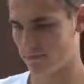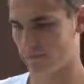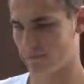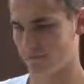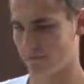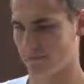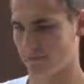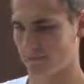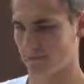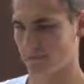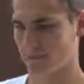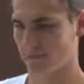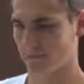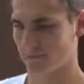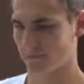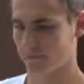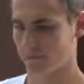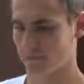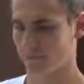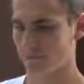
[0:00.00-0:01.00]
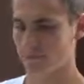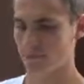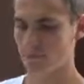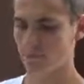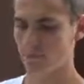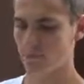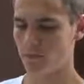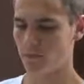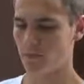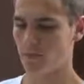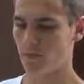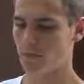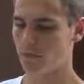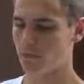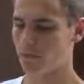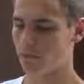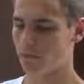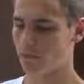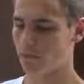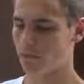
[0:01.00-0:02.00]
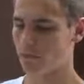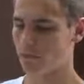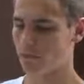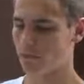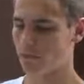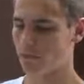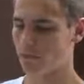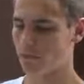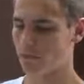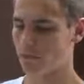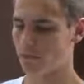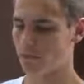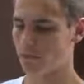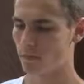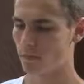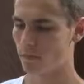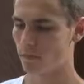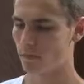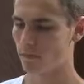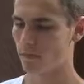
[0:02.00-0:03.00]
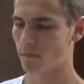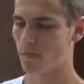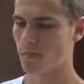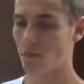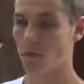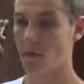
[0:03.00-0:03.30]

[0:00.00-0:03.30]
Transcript: [no speech]